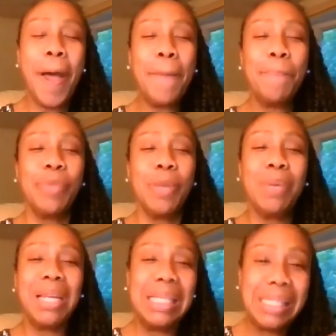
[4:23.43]
um,
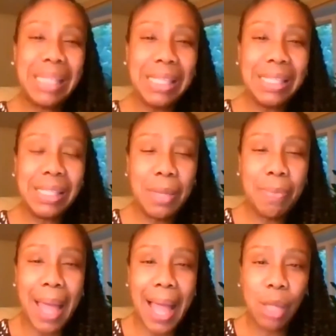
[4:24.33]
but he sends
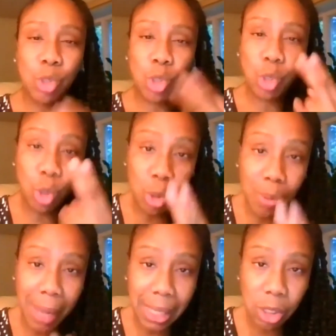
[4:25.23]
them out two
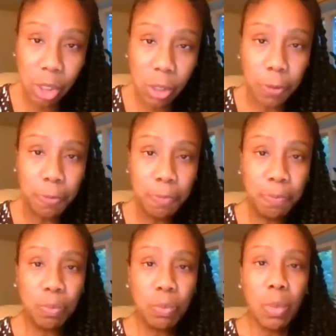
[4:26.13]
by two
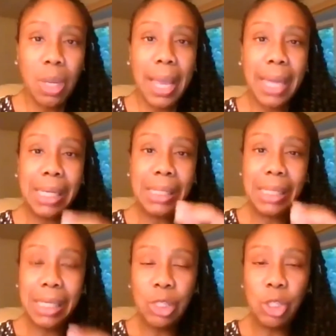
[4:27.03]
and he
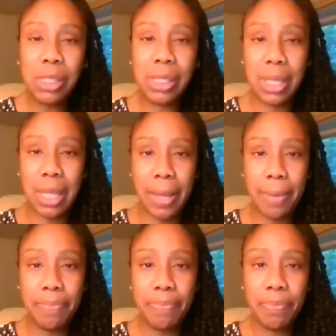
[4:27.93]
teaches
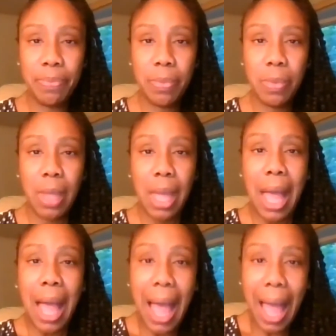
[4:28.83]
them
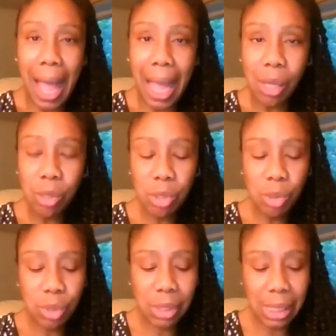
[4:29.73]
how to
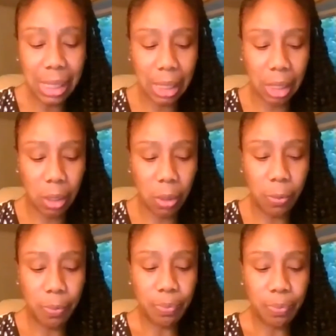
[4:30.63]
deal
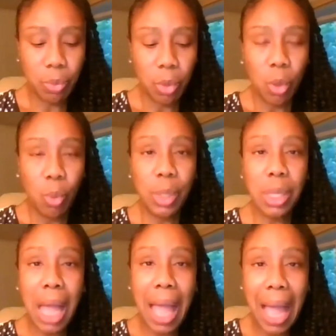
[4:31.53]
with
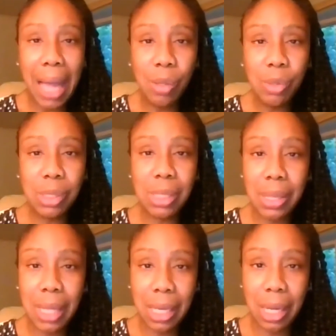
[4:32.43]
a house that
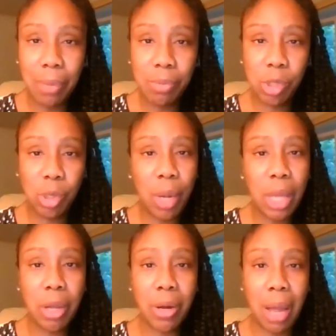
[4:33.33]
they come to
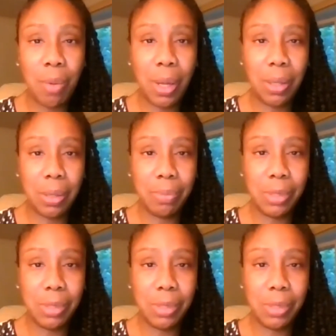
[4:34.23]
and they're not welcomed.